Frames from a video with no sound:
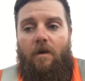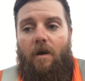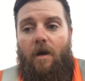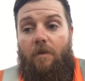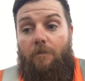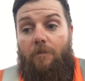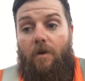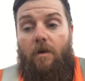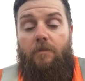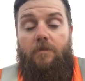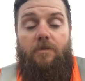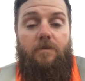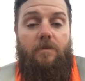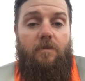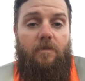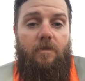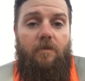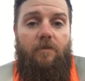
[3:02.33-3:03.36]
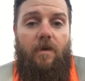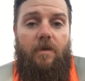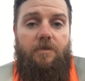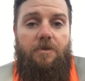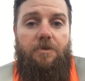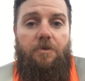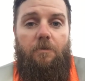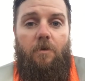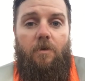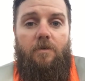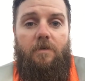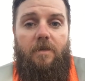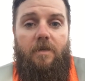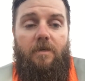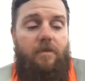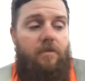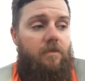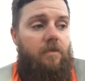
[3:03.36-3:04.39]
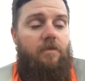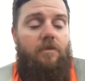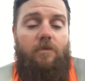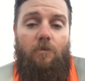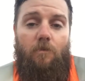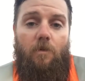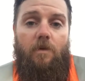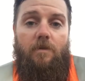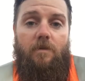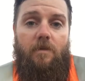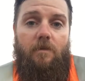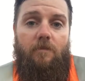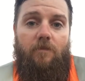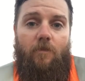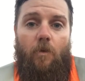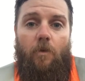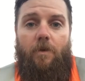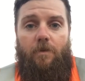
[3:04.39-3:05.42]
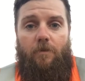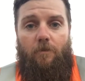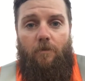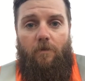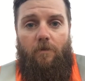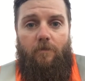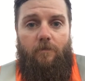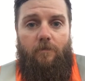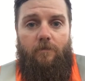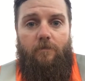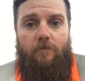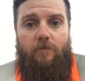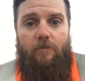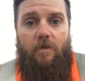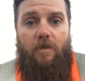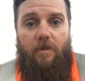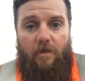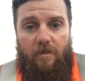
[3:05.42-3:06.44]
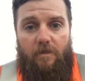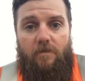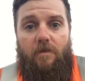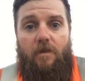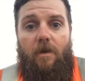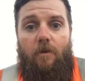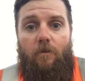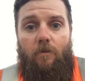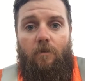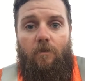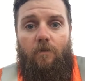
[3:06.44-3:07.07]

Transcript: I can promise you, if I shoot a 110, it's because it's a 110 forked horn, and it needs to go.